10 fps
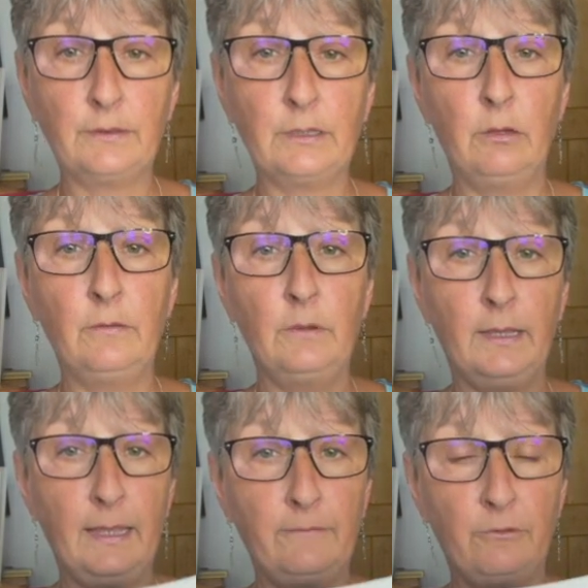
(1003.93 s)
so
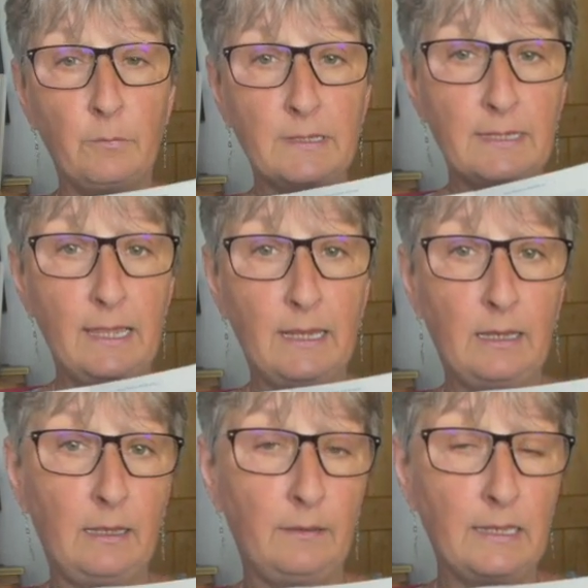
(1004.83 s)
again from my deck,
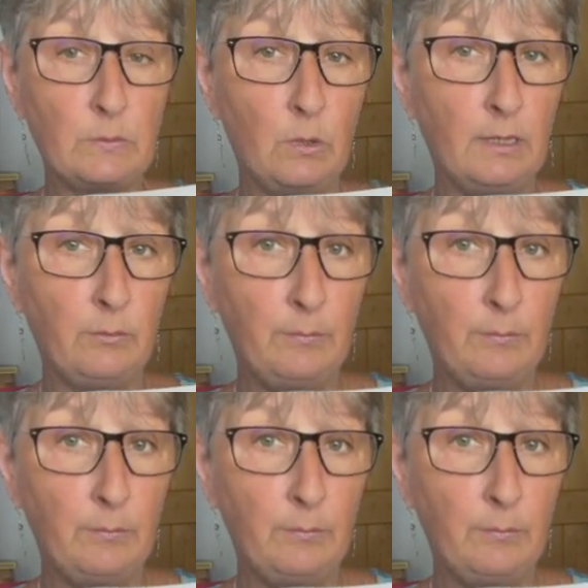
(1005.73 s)
there's working